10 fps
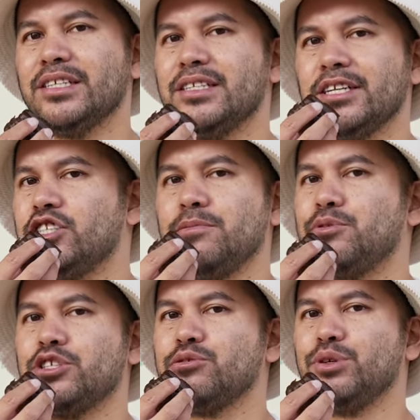It's oh, not really?
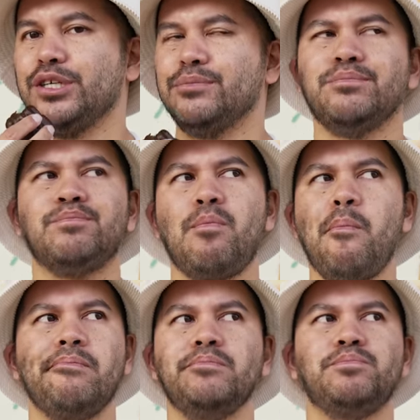super sweet.
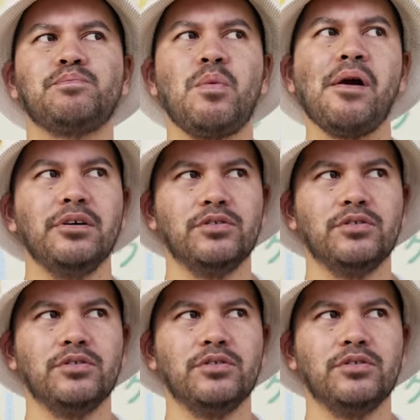It